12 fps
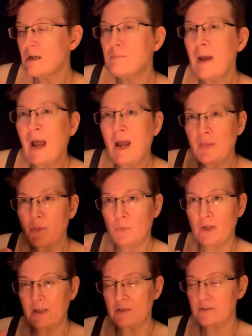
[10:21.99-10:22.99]

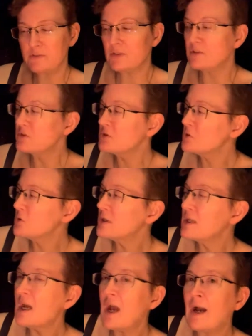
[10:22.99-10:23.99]
pathways that
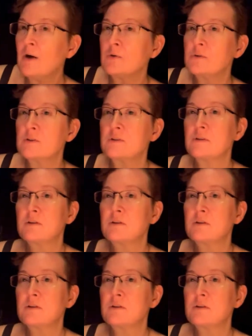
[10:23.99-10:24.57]
string out